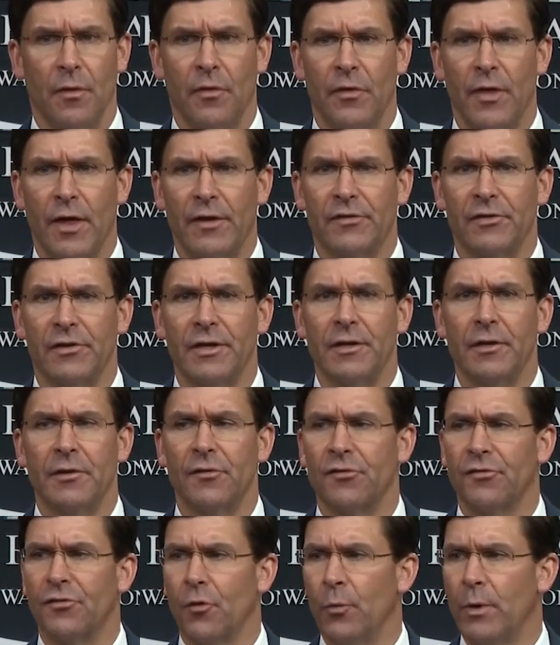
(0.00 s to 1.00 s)
Thanks,
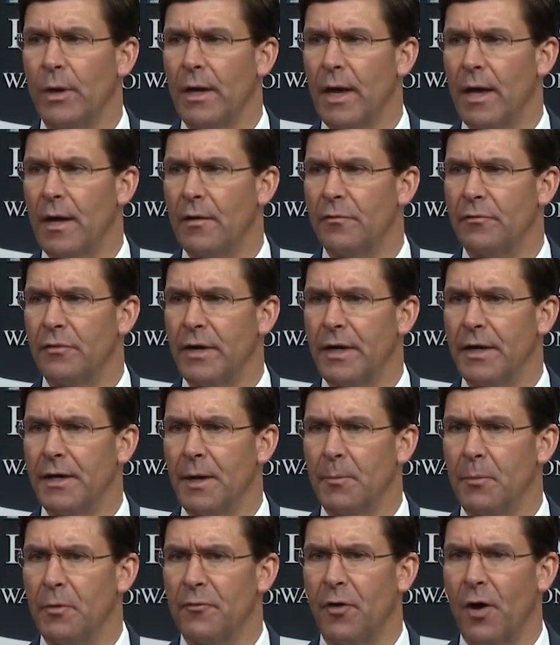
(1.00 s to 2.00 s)
Lita. So we have a
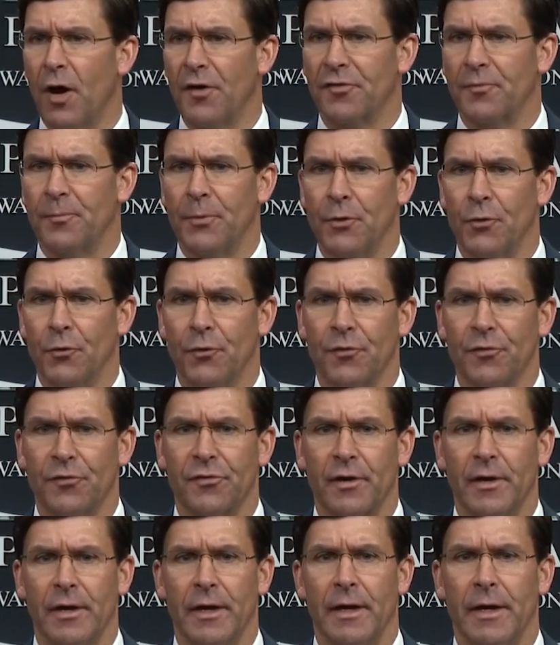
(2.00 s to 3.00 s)
number of
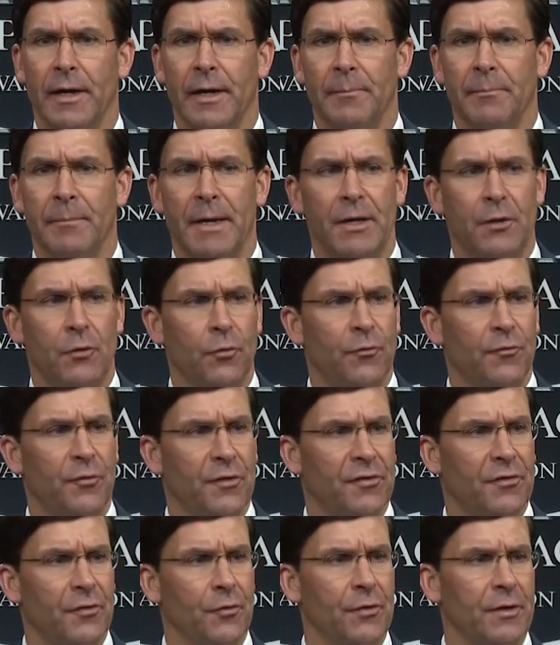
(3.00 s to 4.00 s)
hospitals uh, and medical
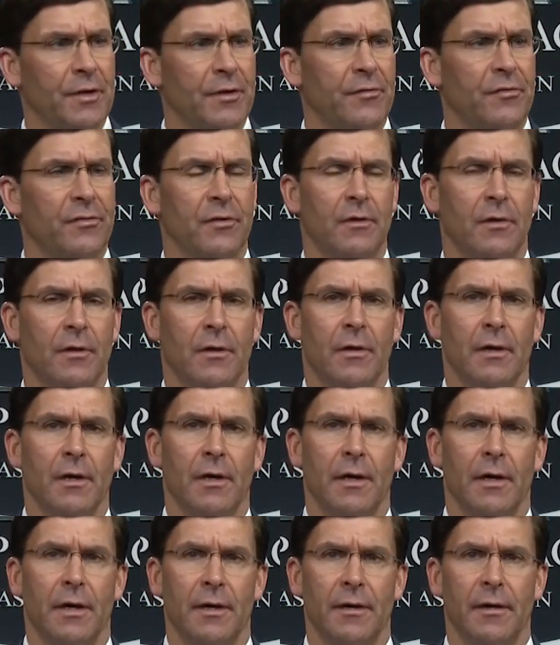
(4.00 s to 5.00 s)
facilities
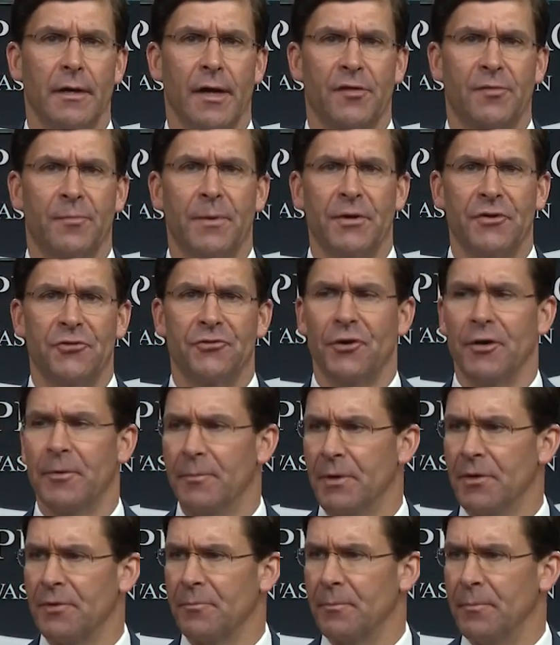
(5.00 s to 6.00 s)
uh, expeditionary
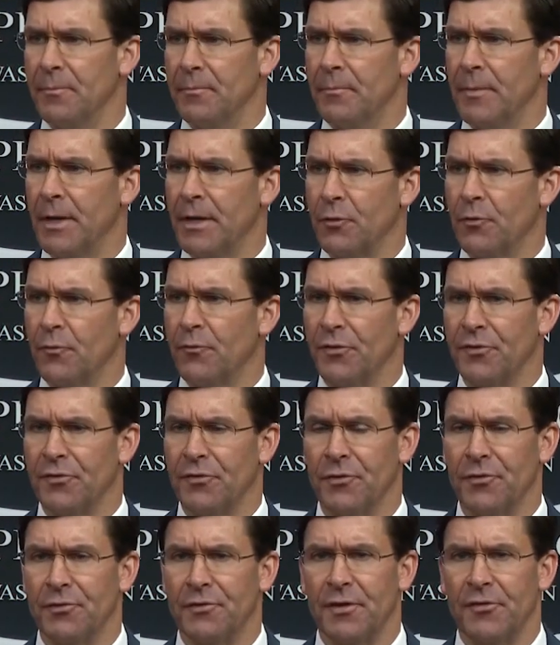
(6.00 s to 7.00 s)
mil- medical
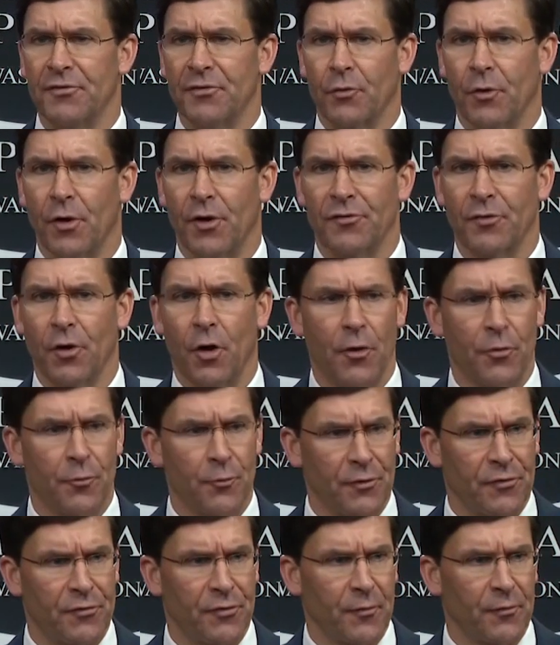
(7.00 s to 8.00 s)
facilities across all
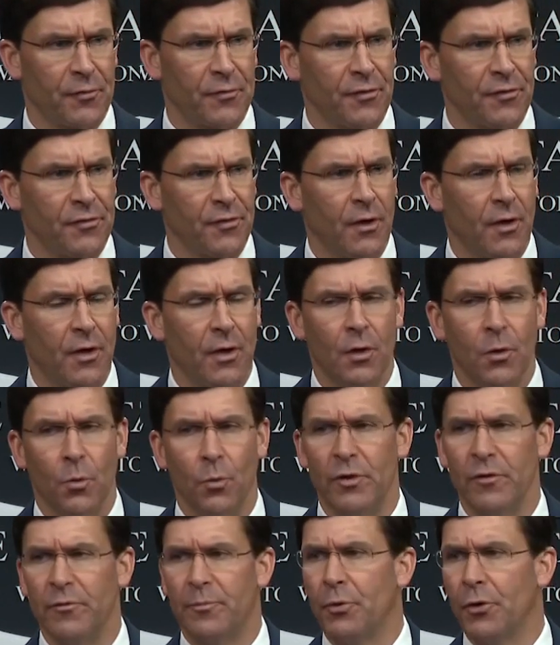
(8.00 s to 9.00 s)
three services.
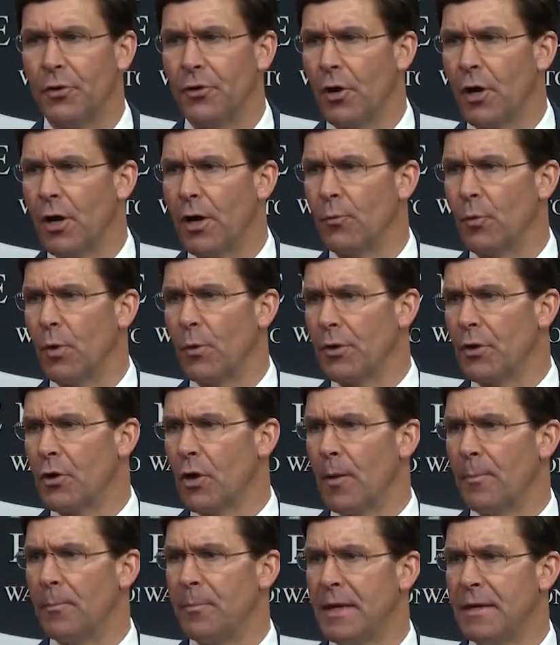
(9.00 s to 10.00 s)
We have put on what we
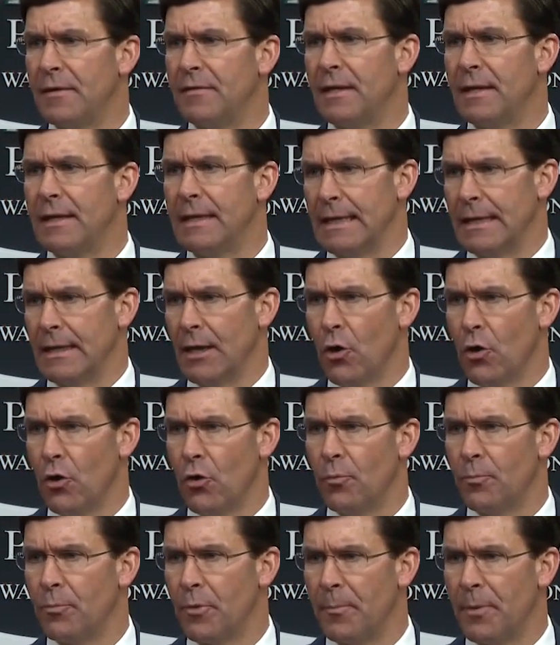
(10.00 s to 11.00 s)
call
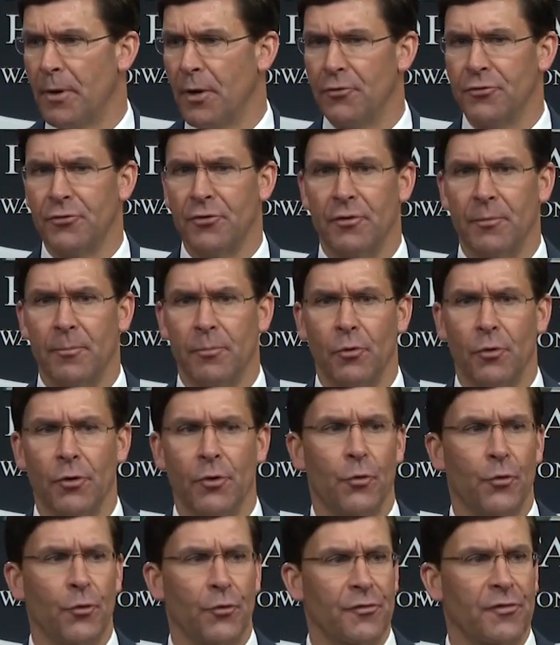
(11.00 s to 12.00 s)
PTDO, prepared to deploy
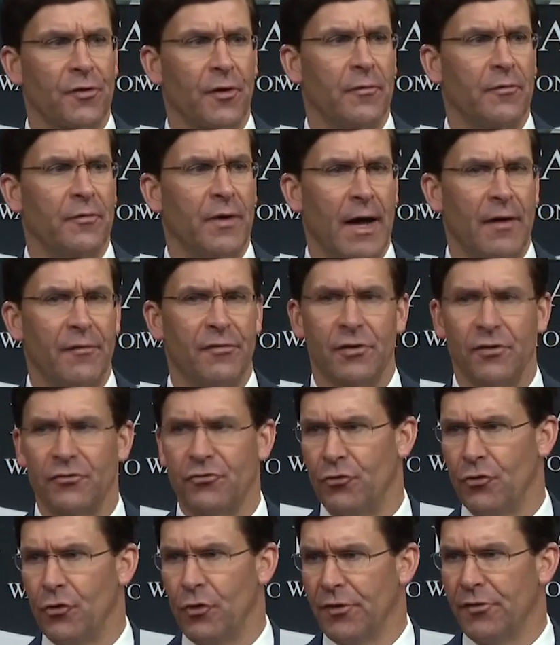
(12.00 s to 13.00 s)
orders, five
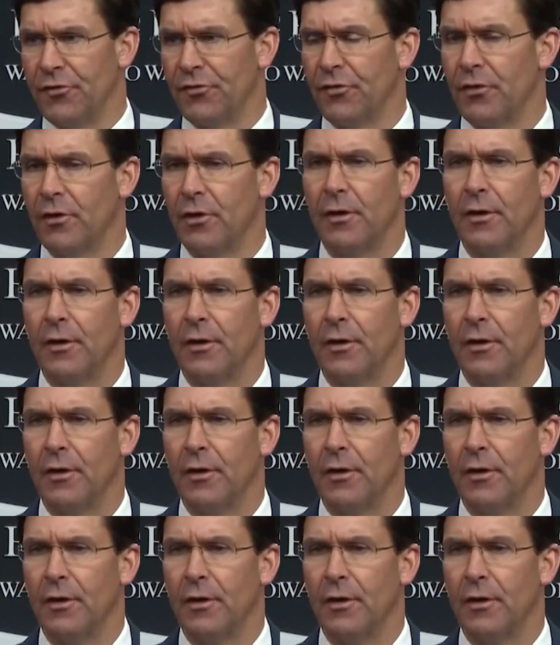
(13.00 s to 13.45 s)
such units.